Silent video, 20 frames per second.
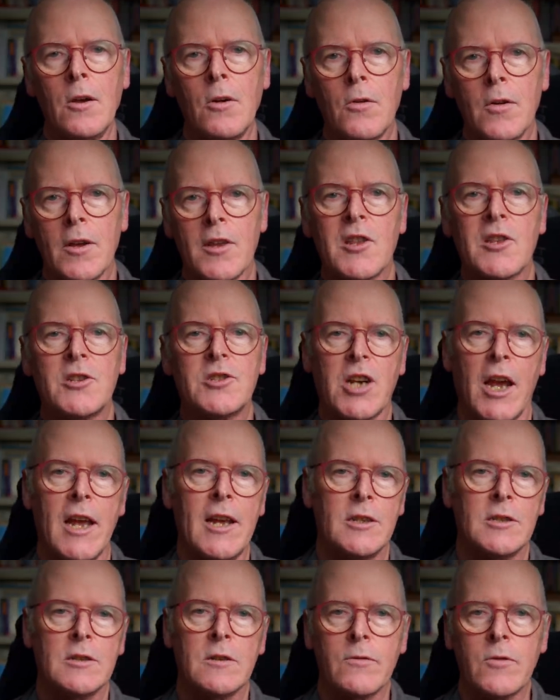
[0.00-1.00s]
or
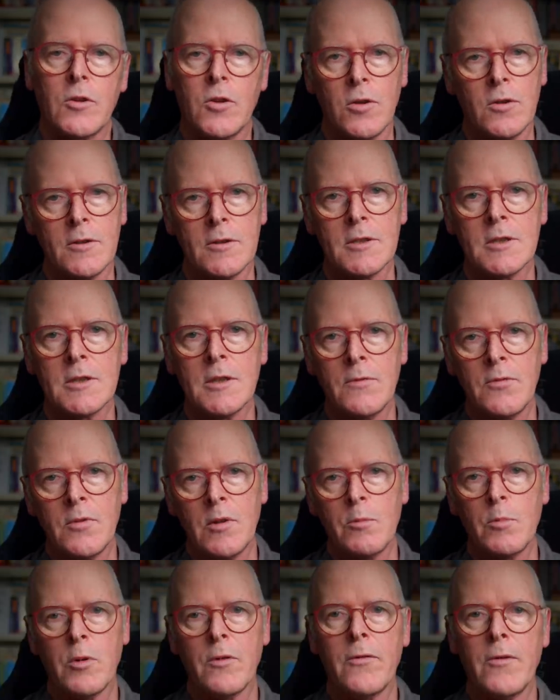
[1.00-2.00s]
exchange of goods, if
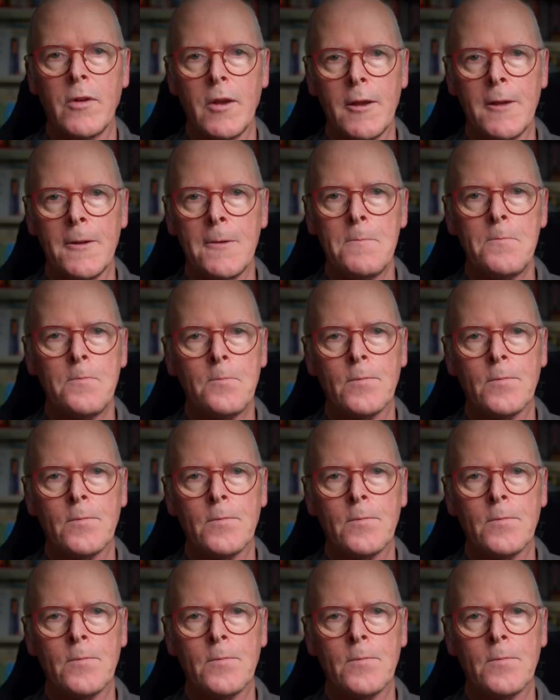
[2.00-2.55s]
you prefer.